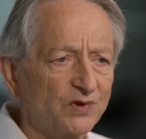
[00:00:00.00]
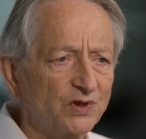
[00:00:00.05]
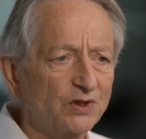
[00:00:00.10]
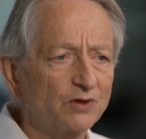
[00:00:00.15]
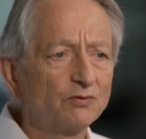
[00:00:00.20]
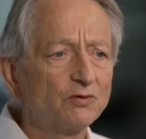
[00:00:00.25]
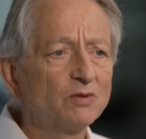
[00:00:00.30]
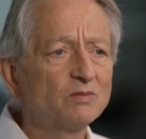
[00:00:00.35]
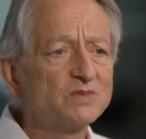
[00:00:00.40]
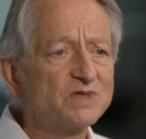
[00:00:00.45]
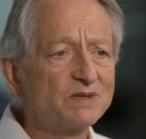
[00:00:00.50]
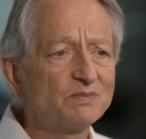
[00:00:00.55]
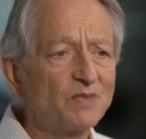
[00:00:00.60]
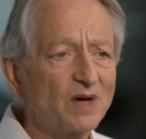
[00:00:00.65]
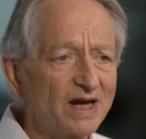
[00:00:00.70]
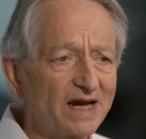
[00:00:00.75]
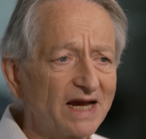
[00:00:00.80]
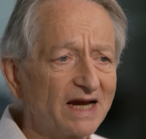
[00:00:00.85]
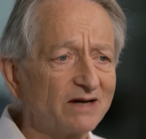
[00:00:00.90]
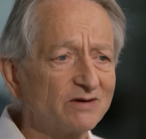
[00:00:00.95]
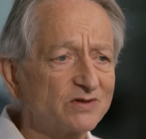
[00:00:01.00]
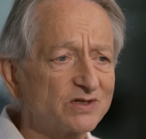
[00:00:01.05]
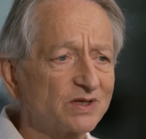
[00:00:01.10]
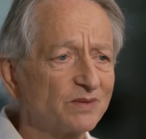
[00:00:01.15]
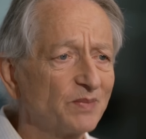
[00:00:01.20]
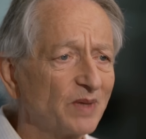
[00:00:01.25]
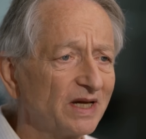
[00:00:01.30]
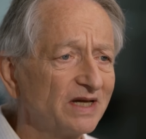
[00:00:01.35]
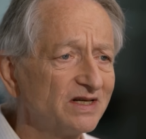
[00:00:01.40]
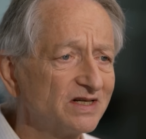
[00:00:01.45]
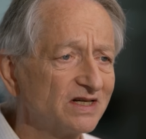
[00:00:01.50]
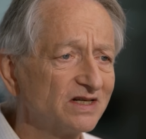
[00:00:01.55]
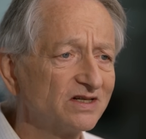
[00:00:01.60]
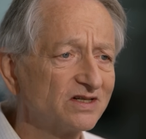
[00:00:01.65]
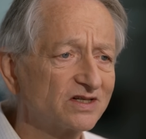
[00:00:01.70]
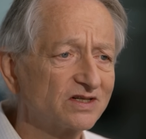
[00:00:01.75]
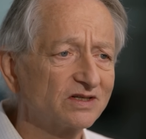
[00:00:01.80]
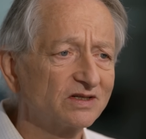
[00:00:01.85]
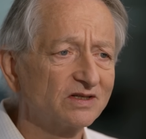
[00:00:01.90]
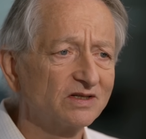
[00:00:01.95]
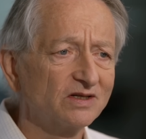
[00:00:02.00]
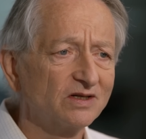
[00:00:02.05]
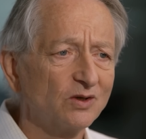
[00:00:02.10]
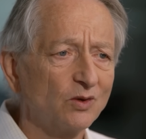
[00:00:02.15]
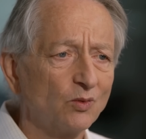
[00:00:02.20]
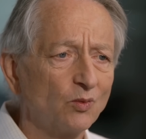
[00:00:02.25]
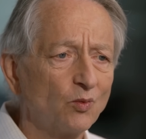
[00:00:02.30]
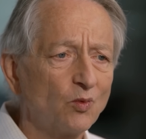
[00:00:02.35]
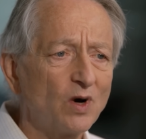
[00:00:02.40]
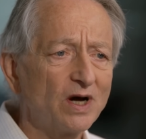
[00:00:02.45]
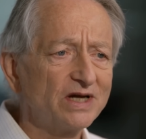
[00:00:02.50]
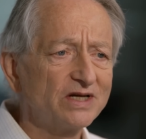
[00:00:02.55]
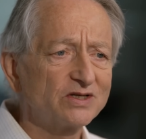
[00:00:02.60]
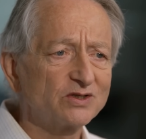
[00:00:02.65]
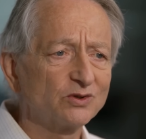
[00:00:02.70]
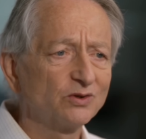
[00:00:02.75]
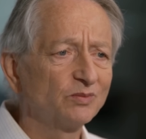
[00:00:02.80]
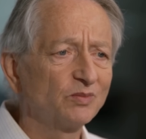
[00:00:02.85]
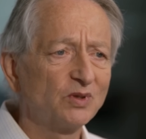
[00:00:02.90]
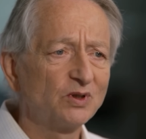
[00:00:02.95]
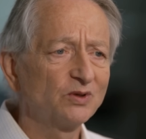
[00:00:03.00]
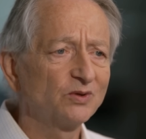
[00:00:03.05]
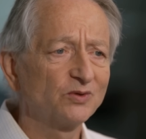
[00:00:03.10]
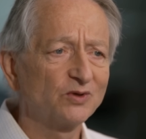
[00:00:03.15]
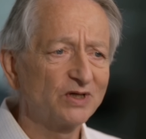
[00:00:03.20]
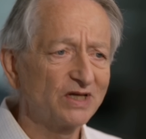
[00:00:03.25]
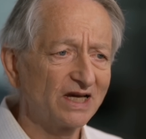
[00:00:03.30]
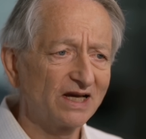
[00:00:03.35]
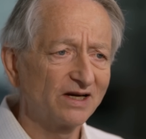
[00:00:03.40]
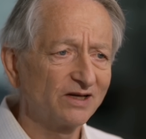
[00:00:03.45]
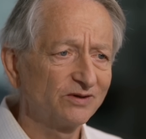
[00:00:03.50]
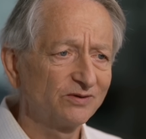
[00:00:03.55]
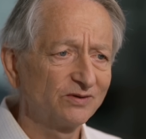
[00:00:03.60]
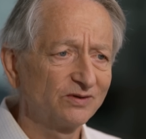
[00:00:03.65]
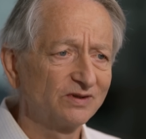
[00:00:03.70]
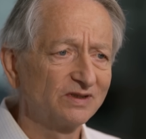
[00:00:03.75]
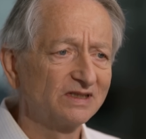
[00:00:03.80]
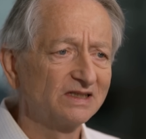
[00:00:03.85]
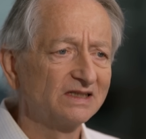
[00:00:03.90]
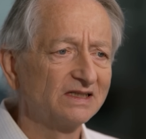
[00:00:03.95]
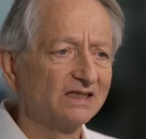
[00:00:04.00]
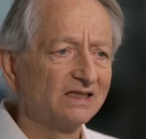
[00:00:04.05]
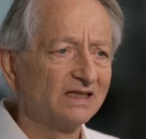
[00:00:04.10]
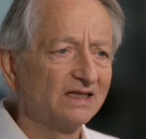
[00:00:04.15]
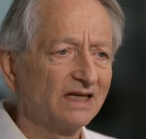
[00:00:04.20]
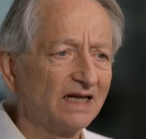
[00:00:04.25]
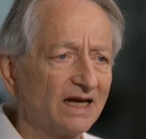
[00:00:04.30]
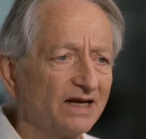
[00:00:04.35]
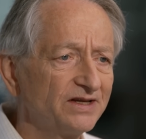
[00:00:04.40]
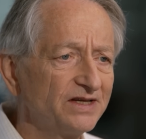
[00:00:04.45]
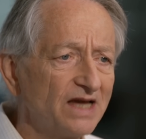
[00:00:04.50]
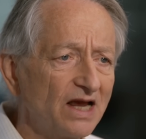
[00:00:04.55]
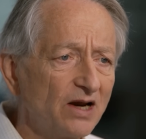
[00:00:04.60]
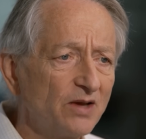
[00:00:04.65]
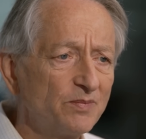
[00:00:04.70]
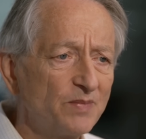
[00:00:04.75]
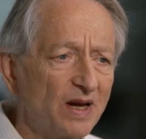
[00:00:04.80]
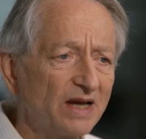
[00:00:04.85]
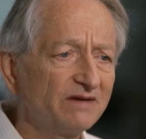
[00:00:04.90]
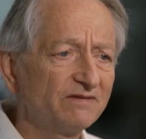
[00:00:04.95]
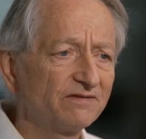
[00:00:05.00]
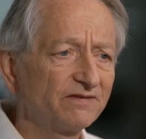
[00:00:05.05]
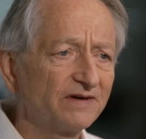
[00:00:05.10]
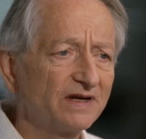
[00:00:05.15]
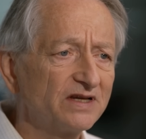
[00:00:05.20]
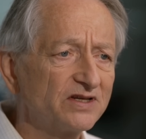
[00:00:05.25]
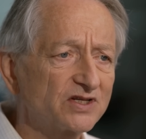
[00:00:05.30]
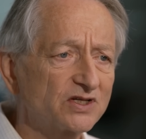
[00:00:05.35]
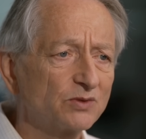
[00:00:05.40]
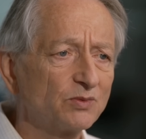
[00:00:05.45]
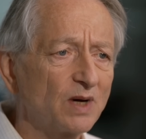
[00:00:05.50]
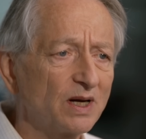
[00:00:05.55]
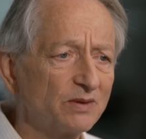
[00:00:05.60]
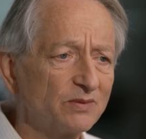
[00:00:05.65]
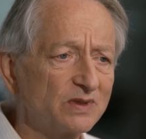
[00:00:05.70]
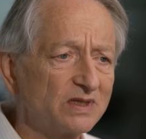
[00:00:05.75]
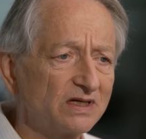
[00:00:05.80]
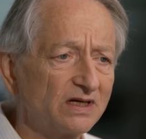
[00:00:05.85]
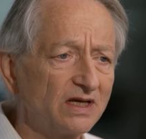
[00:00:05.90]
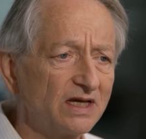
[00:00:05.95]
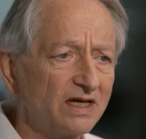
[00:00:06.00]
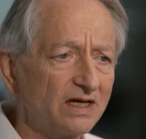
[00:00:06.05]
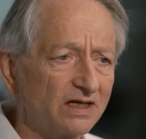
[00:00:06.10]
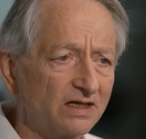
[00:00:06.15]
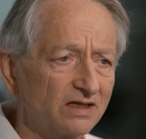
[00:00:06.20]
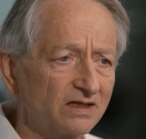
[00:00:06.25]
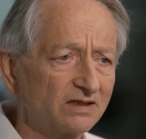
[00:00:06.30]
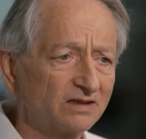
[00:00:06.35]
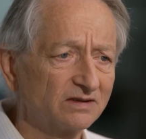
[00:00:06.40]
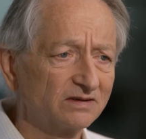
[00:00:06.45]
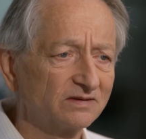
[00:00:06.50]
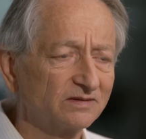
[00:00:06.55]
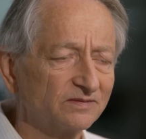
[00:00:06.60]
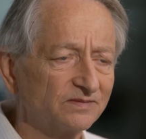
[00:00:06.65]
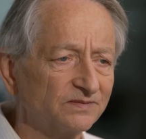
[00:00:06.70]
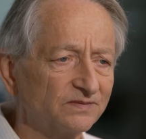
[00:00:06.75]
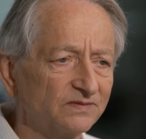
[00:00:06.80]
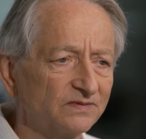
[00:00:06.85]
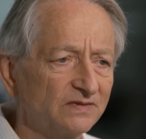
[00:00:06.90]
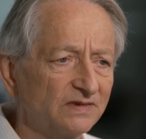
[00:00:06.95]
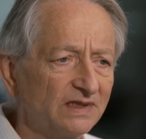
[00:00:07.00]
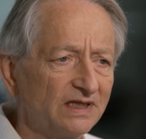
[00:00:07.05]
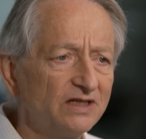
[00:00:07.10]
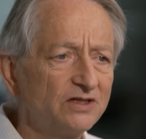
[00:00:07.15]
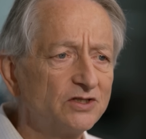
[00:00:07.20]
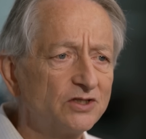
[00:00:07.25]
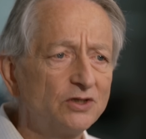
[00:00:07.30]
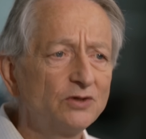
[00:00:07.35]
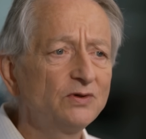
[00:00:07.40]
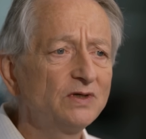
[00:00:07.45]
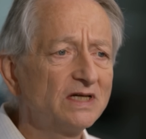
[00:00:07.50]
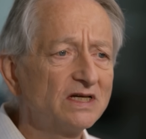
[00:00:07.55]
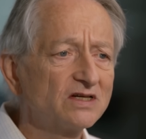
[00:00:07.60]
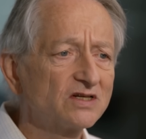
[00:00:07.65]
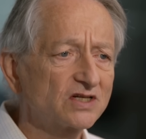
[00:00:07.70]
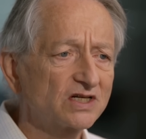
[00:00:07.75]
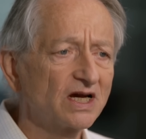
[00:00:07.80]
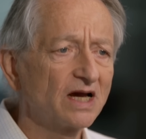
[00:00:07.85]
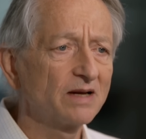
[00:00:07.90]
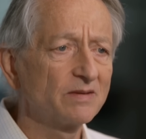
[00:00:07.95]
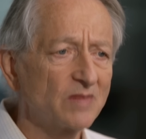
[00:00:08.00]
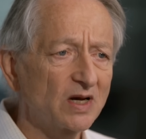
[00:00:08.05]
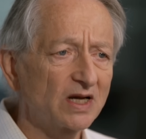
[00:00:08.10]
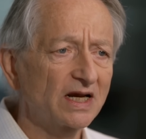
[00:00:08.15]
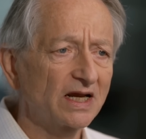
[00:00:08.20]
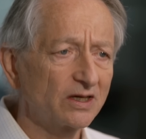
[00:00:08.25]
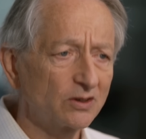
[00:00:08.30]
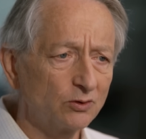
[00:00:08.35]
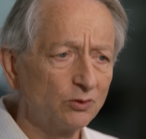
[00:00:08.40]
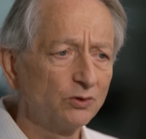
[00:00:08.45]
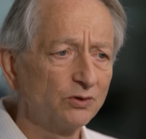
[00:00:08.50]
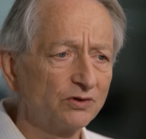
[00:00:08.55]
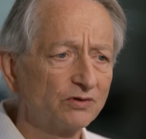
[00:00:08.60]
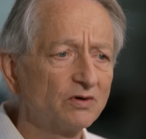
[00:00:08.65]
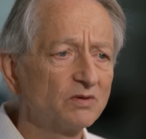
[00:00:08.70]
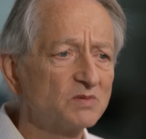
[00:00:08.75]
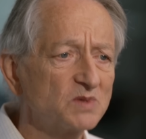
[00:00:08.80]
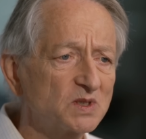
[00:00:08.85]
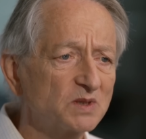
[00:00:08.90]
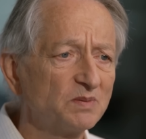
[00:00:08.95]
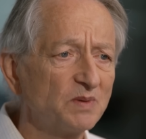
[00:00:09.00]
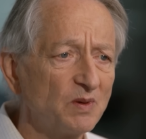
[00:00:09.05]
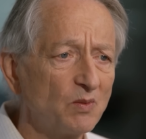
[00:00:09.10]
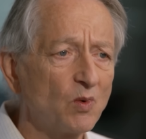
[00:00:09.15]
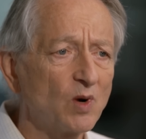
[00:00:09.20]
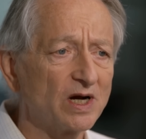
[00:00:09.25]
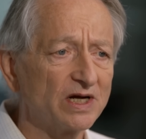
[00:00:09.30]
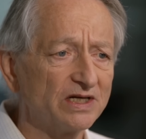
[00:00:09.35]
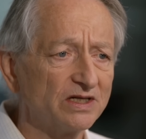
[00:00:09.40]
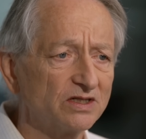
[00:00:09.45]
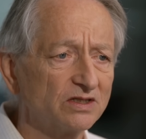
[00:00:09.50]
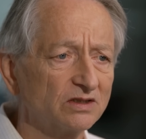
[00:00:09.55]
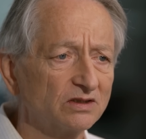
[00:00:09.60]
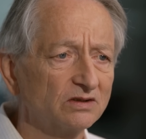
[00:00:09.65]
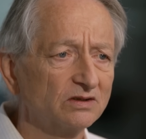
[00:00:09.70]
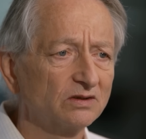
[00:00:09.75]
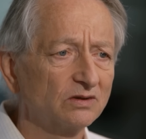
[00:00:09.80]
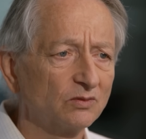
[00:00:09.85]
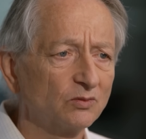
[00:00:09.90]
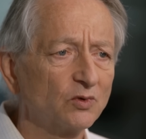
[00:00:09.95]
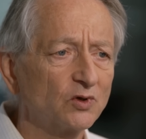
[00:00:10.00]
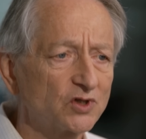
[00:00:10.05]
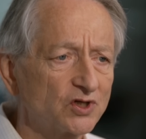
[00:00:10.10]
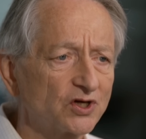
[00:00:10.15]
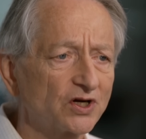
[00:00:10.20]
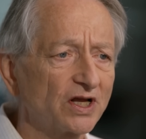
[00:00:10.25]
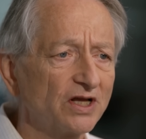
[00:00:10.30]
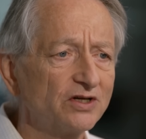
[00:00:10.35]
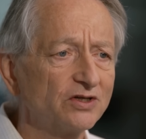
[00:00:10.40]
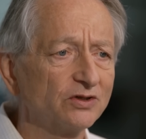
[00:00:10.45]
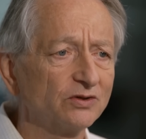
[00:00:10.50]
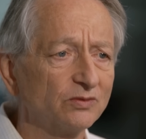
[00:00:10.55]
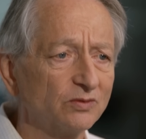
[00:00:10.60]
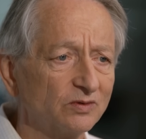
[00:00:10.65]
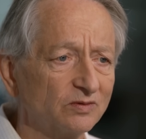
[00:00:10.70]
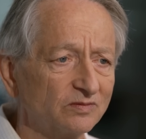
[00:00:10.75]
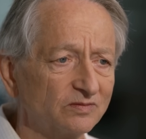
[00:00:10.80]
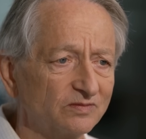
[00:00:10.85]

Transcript: "The rooms in my house are painted white or blue or yellow, and yellow paint fades to white within a year. In 2 years' time, I'd like all the rooms to be white. What should I do?"